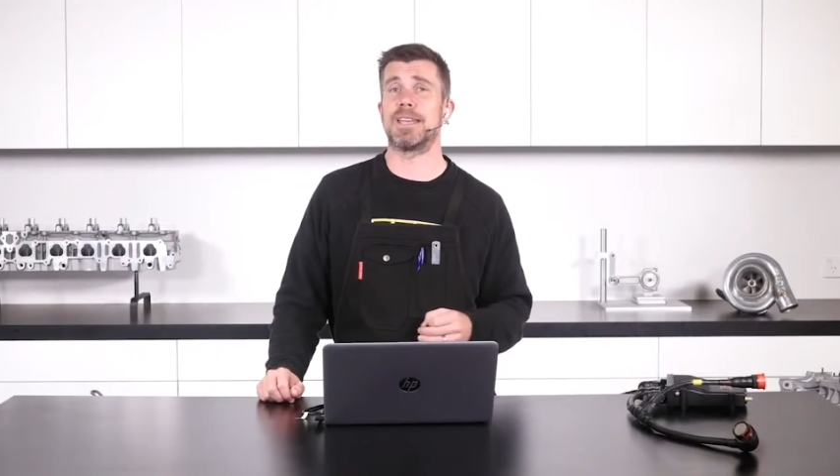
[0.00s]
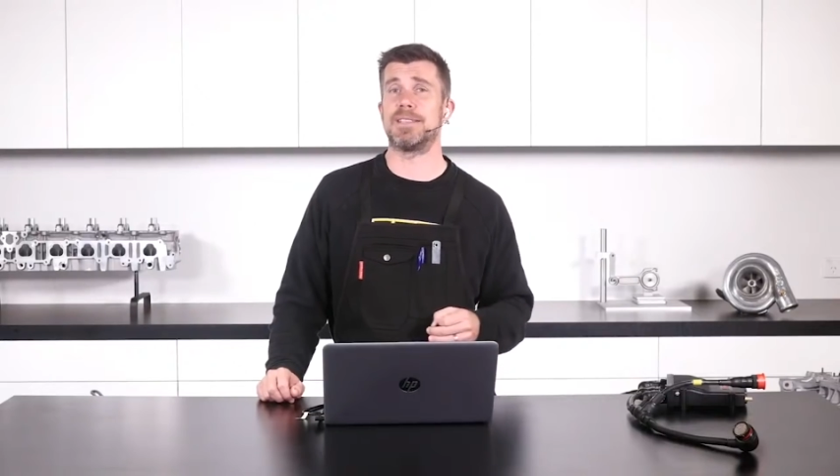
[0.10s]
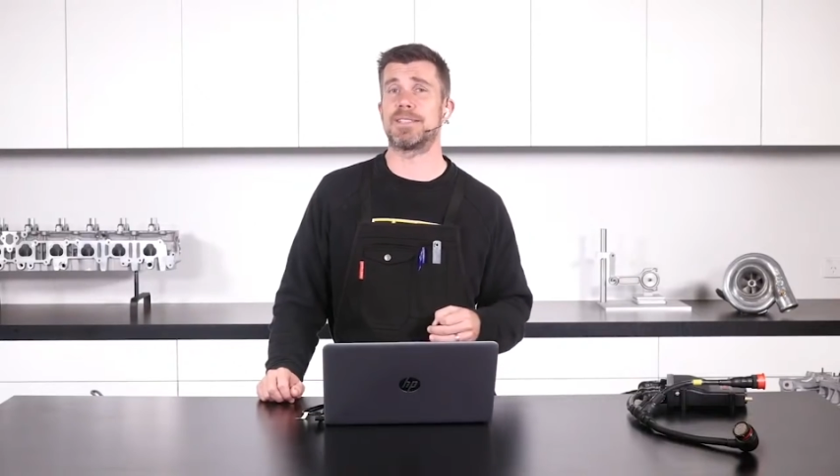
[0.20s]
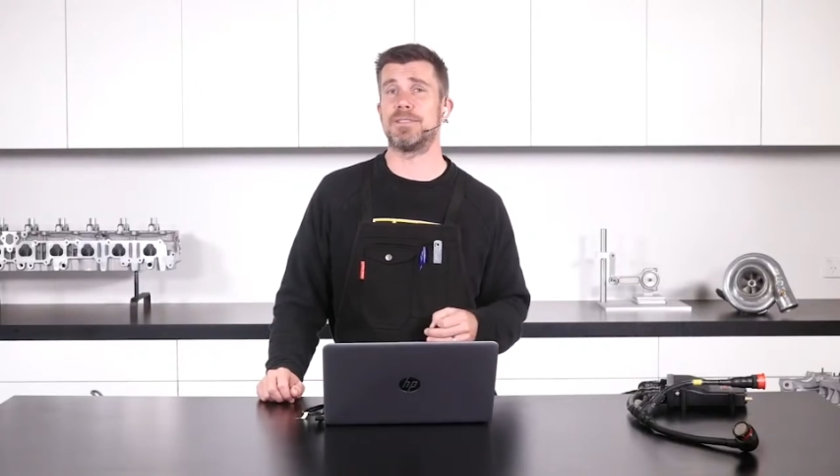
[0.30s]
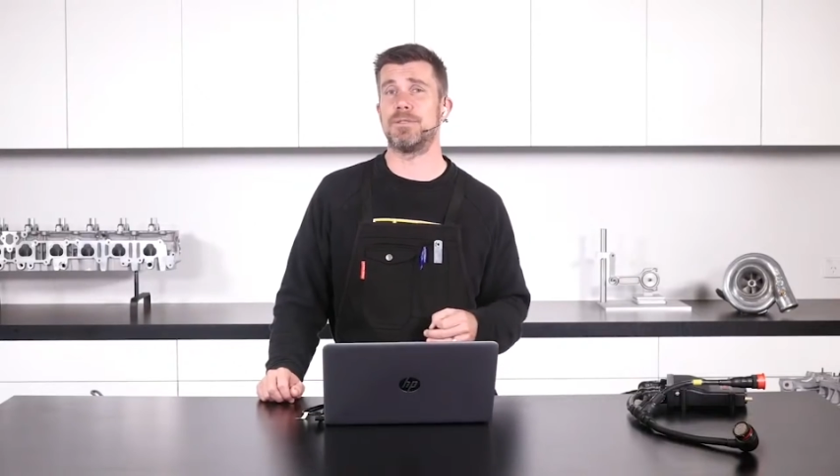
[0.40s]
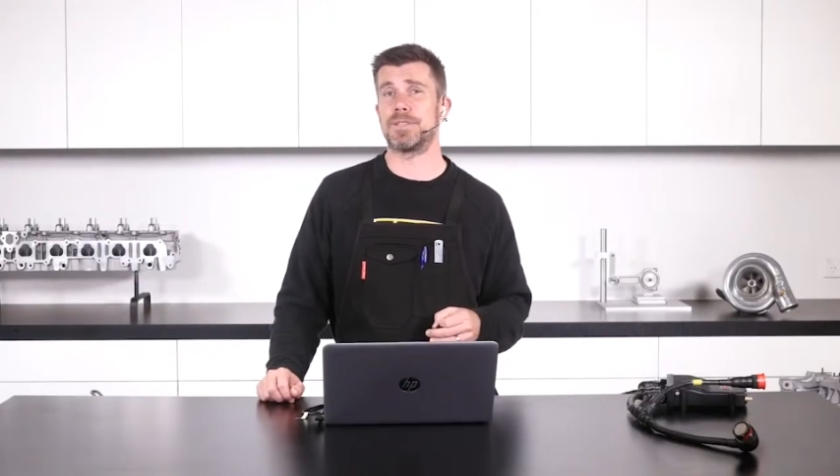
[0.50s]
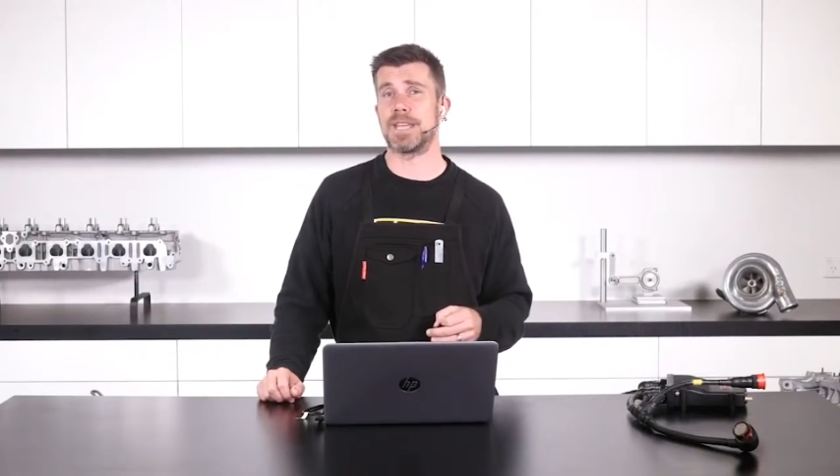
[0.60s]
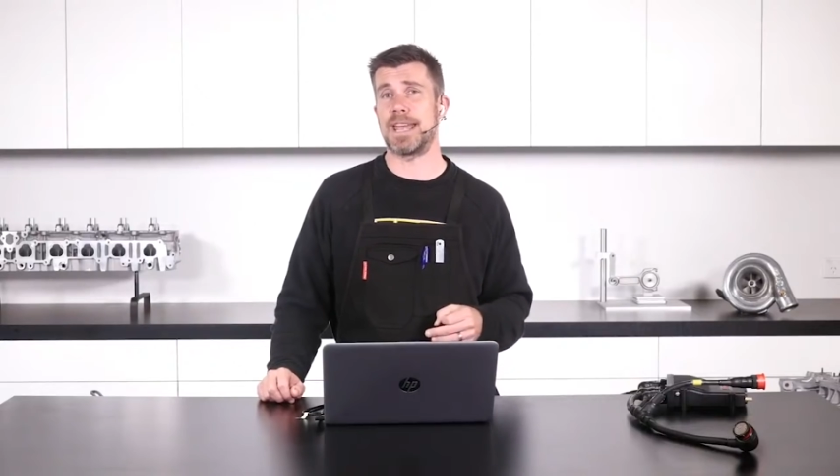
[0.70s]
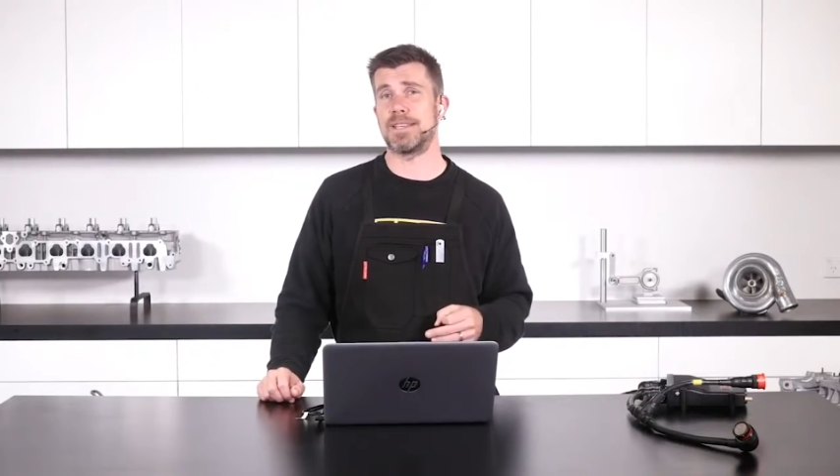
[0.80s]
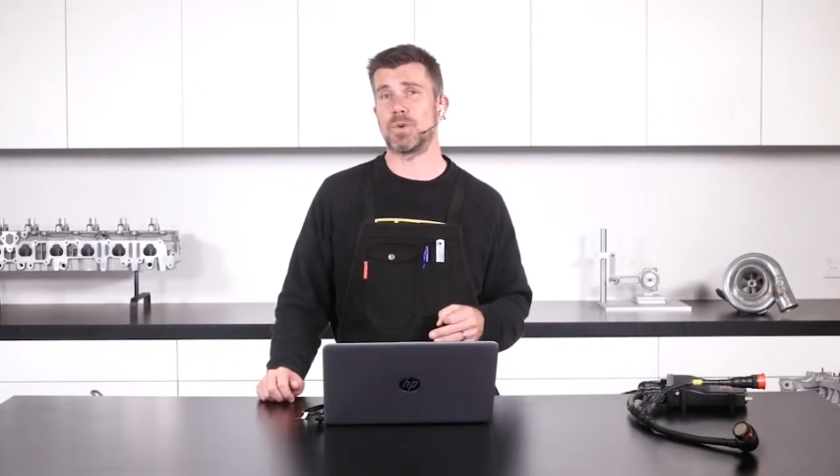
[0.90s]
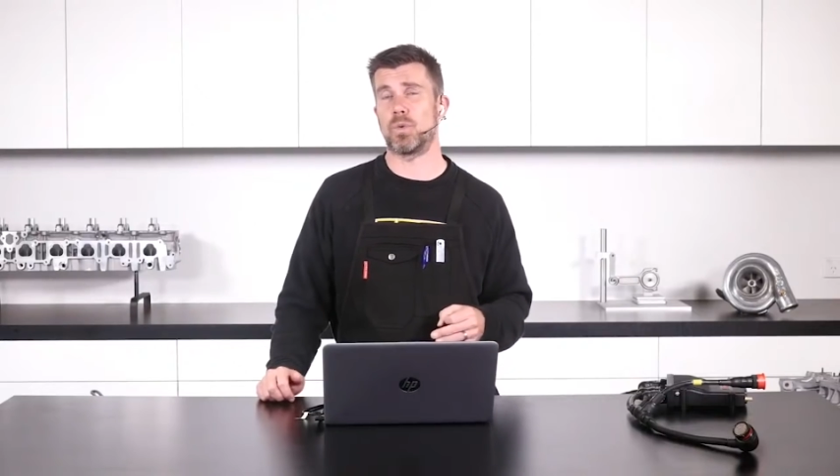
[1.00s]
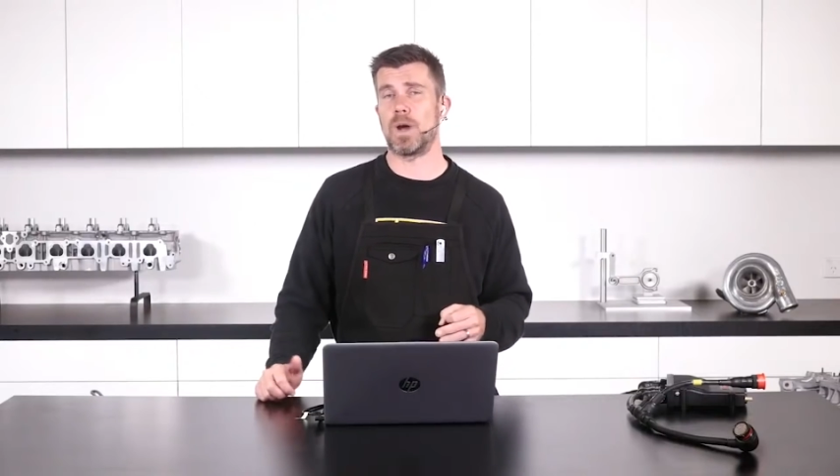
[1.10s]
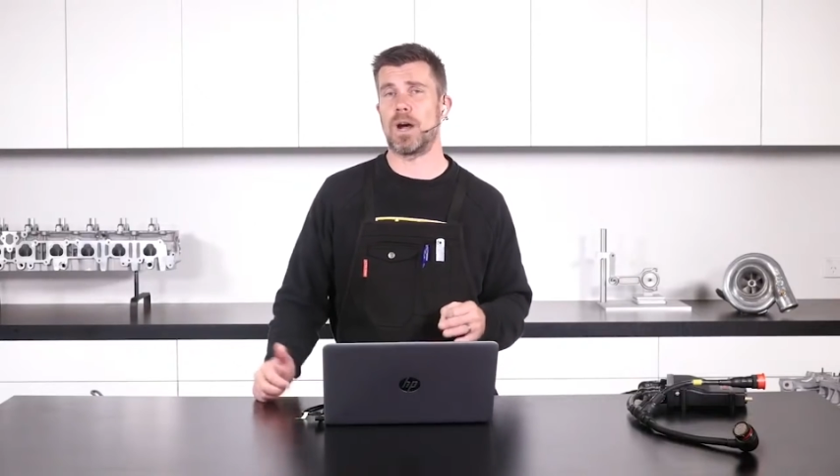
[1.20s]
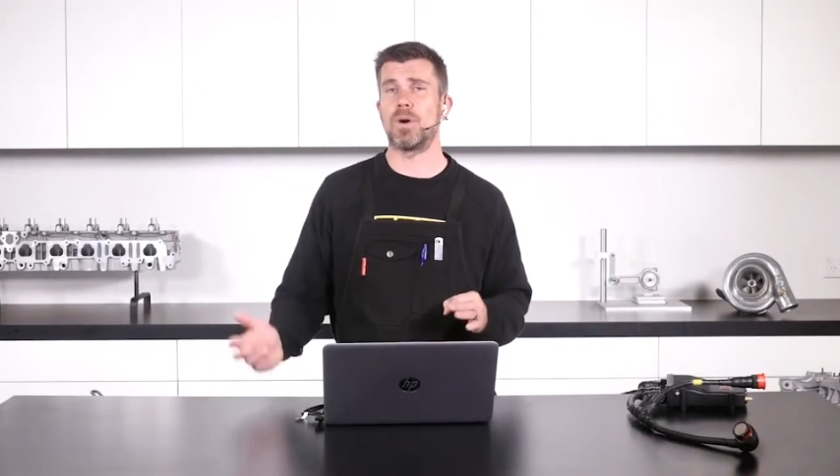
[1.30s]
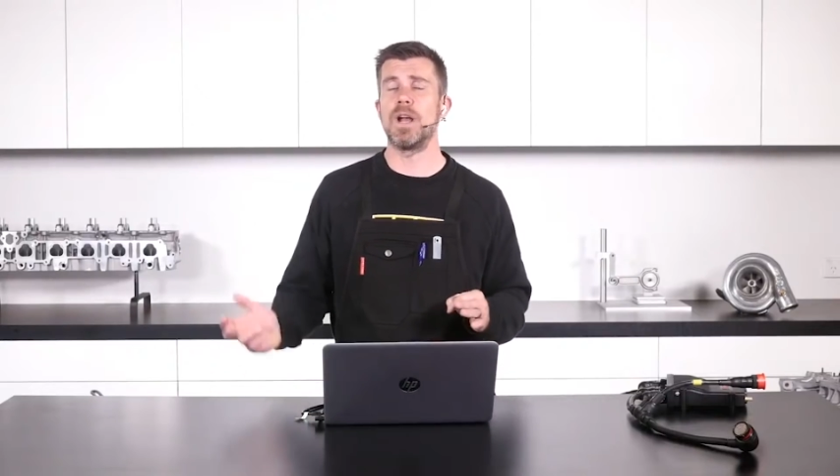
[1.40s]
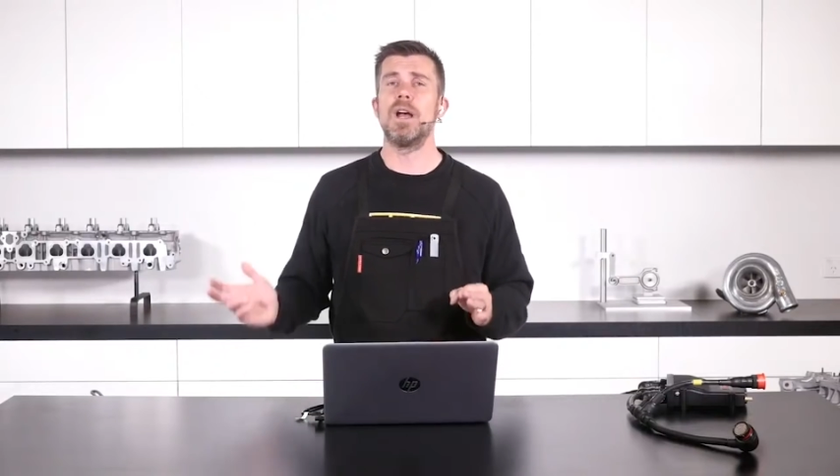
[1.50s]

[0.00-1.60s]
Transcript: ECUs as well.